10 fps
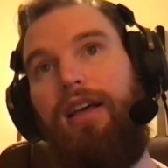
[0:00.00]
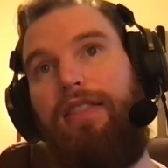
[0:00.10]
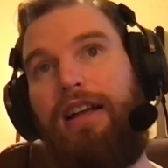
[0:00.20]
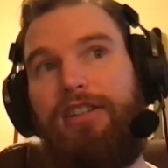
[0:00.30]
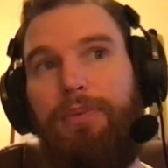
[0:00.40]

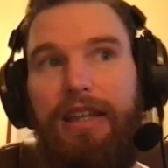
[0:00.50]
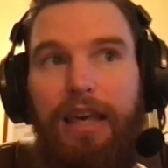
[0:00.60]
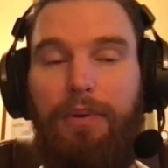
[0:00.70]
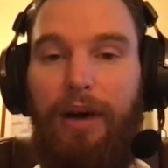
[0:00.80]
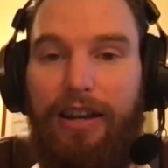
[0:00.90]
that's something to
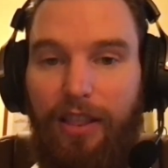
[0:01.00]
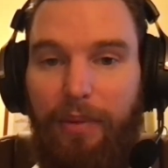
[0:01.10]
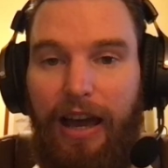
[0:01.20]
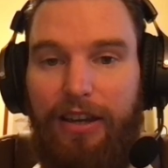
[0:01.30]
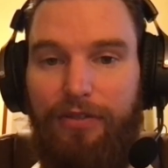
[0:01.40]
keep in mind in the
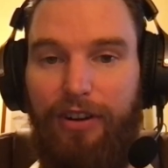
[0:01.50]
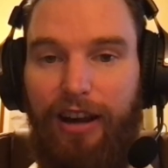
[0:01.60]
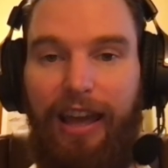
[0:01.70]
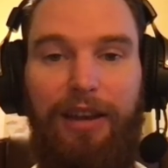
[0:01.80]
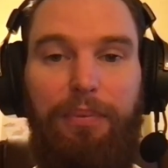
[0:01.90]
back of your
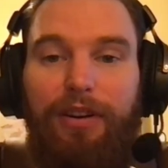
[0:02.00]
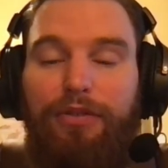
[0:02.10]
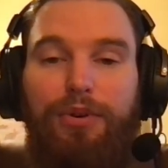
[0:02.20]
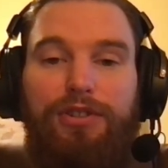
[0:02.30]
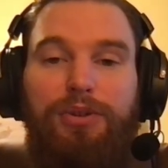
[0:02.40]
head. But
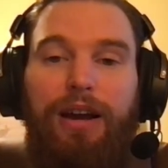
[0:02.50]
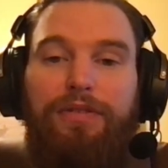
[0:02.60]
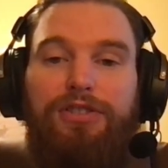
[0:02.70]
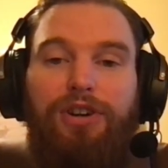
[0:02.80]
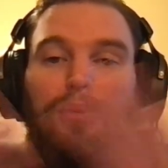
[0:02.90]
of course, you have
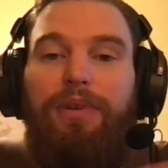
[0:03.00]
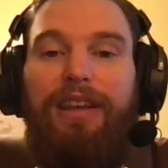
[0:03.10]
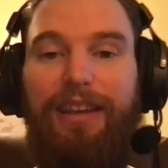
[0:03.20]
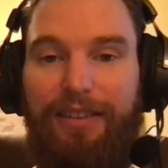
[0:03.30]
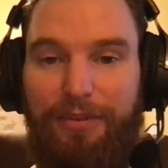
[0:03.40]
so
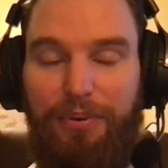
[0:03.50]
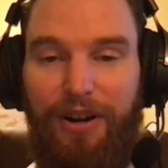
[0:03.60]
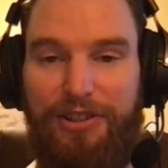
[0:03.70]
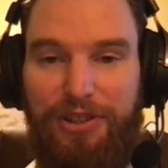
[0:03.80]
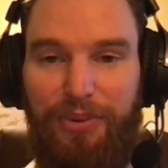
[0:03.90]
many
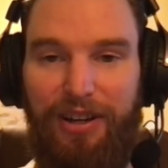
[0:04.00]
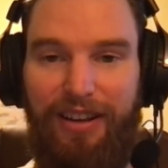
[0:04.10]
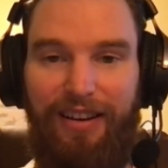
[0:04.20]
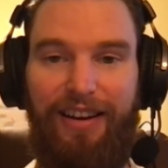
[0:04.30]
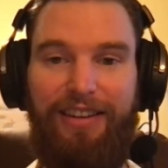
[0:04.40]
projects you're
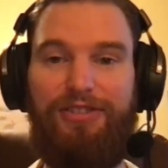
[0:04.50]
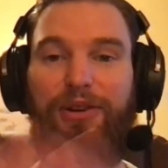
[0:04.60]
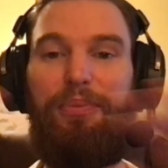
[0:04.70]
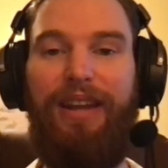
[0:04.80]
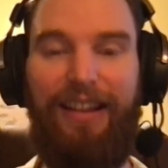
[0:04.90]
working on in
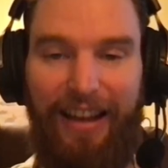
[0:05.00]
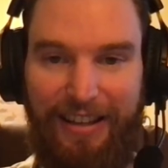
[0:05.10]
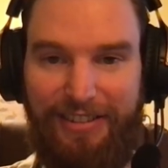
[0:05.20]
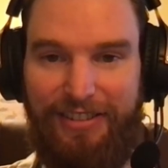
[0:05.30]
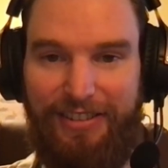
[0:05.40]
so many
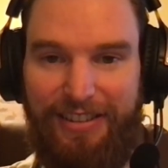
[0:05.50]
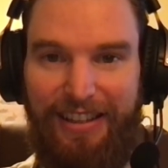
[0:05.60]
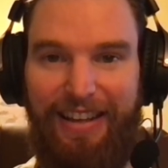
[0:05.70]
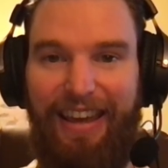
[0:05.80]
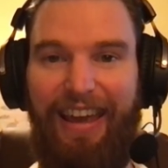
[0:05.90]
classes,
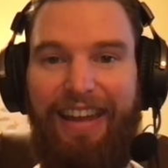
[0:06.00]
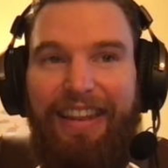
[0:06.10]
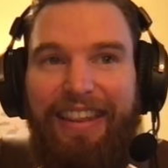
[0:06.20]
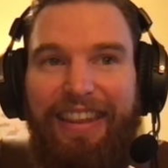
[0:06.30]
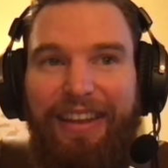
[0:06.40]

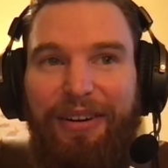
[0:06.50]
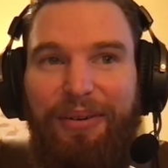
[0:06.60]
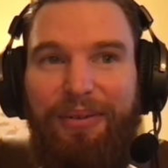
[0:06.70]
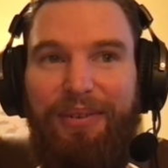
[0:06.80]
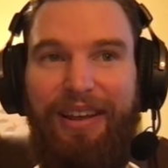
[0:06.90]
and
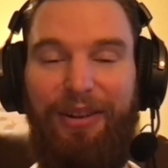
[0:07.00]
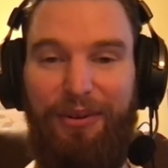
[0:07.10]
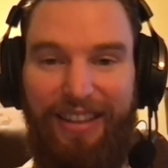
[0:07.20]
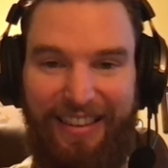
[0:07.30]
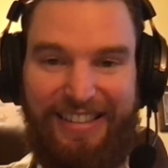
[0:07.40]

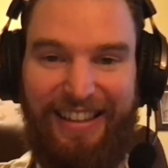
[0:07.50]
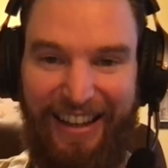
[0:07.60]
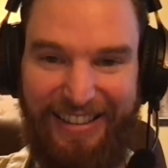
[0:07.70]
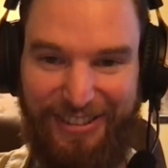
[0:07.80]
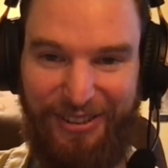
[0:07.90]
including this
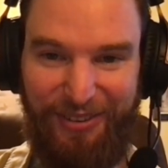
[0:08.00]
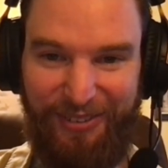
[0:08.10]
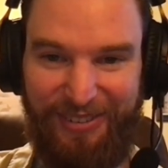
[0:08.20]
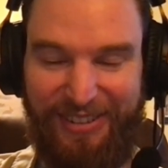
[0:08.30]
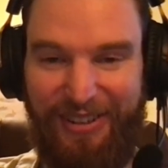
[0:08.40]
class too.
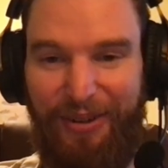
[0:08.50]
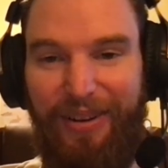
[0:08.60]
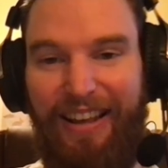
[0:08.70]
So